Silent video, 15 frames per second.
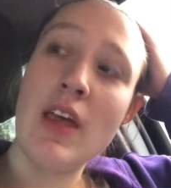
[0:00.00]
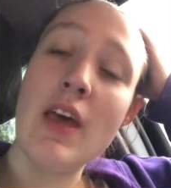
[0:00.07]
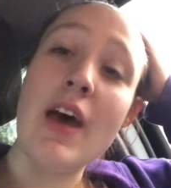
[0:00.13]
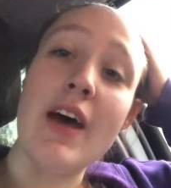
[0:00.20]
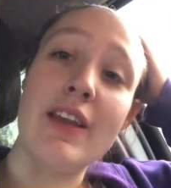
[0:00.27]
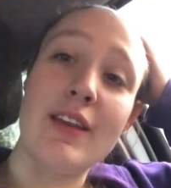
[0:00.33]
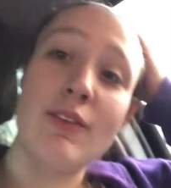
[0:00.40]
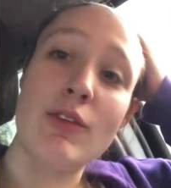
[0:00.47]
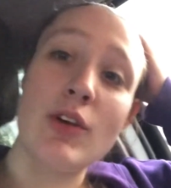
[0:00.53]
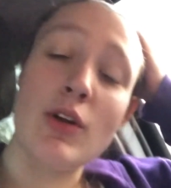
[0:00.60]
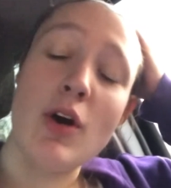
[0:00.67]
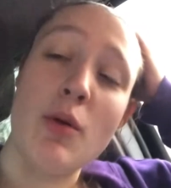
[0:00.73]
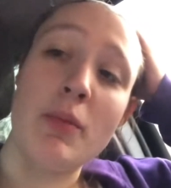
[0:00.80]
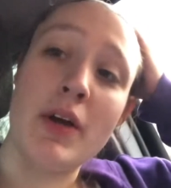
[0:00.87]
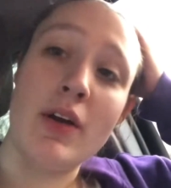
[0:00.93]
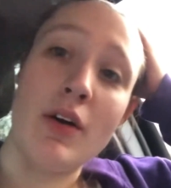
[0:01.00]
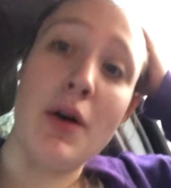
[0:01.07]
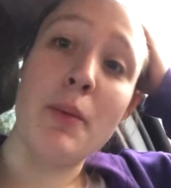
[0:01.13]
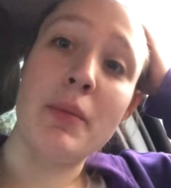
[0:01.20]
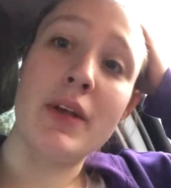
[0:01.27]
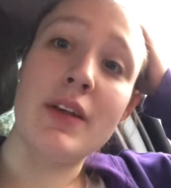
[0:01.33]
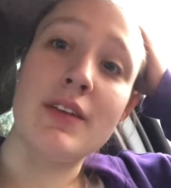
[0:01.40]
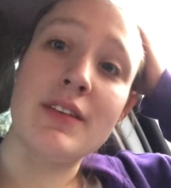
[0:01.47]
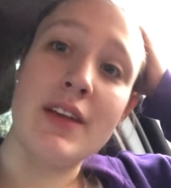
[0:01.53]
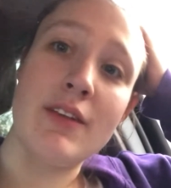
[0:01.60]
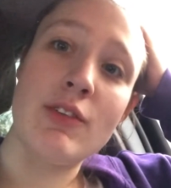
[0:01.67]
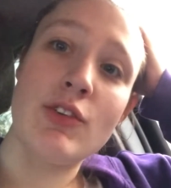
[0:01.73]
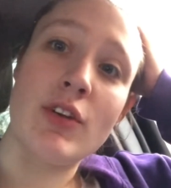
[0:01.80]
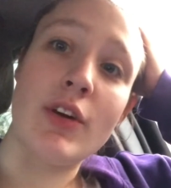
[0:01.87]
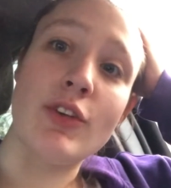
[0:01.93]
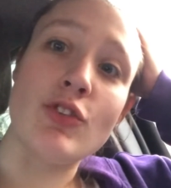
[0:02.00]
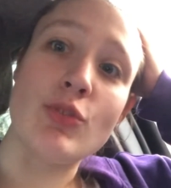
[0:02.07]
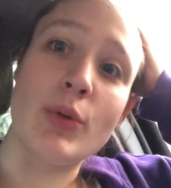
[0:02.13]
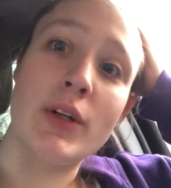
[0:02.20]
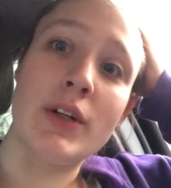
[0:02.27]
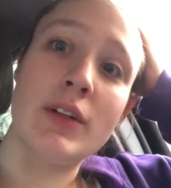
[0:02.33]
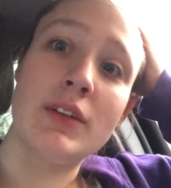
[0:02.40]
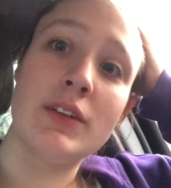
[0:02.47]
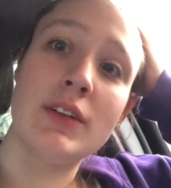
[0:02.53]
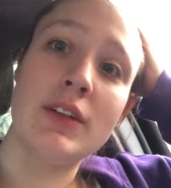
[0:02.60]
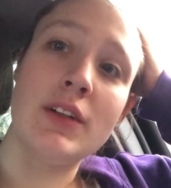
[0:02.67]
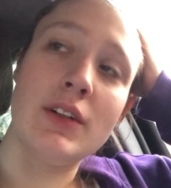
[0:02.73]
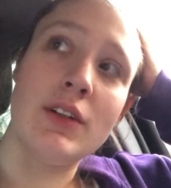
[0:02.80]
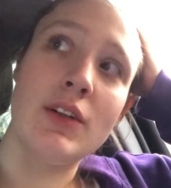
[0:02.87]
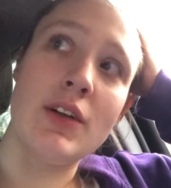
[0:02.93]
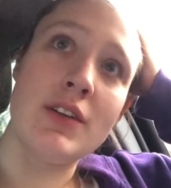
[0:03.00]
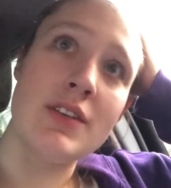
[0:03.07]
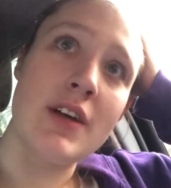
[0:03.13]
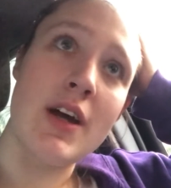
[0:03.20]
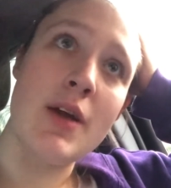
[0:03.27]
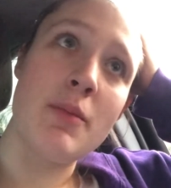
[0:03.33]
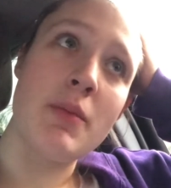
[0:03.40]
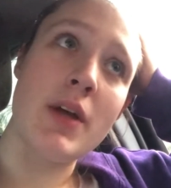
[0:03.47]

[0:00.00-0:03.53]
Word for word: I think I'm gonna call my aunt because I haven't talked to her in a long time